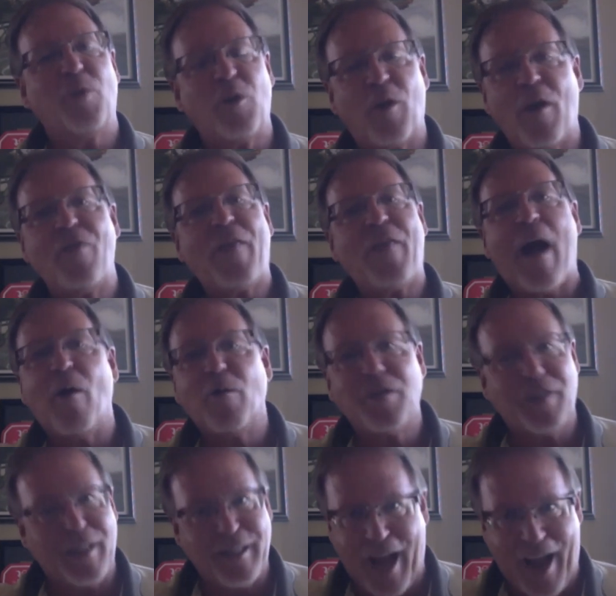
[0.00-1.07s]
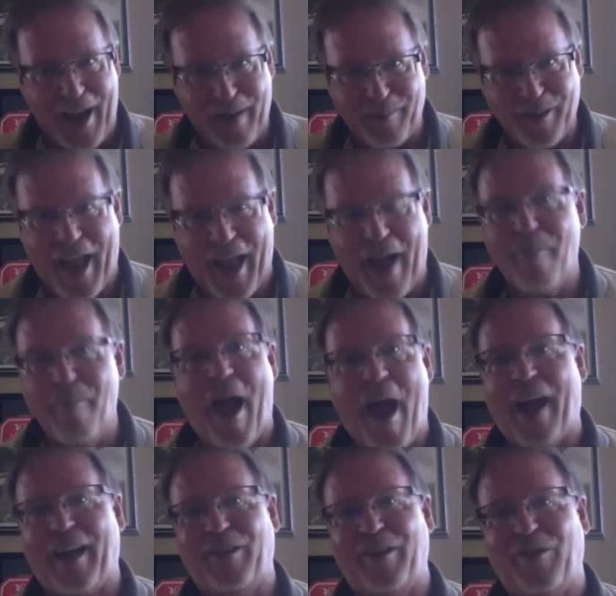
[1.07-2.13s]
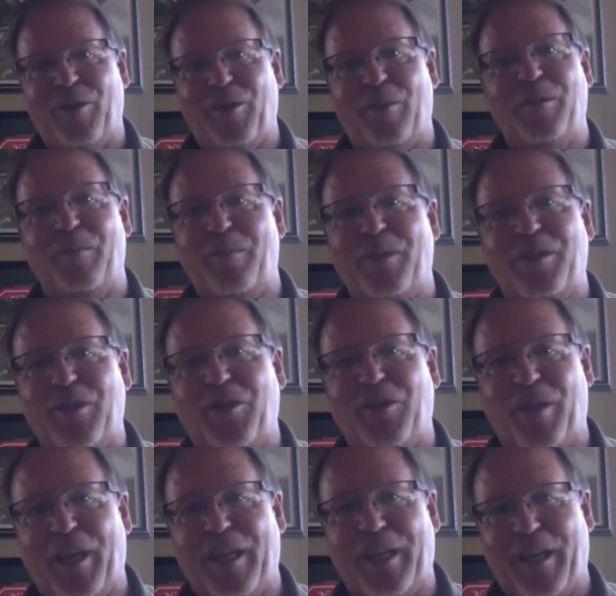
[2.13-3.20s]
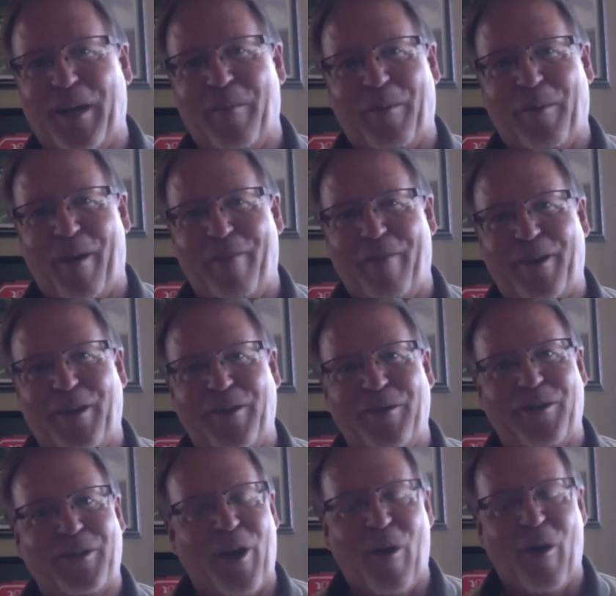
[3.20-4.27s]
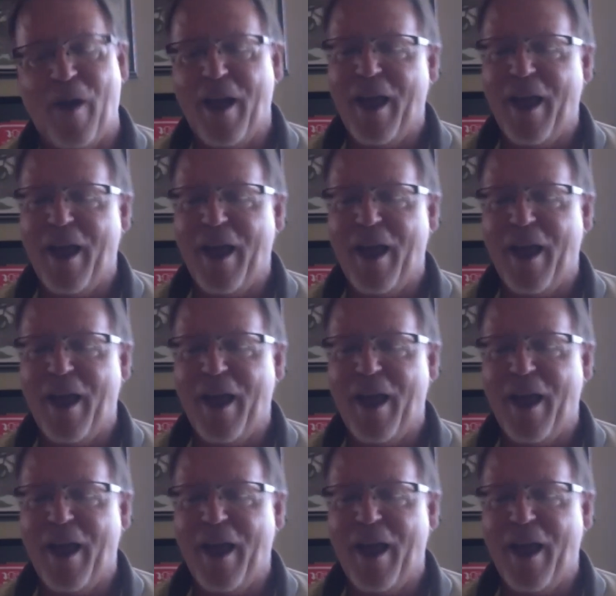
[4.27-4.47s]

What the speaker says: or 1,000 times that back in terms of potential income and revenue. So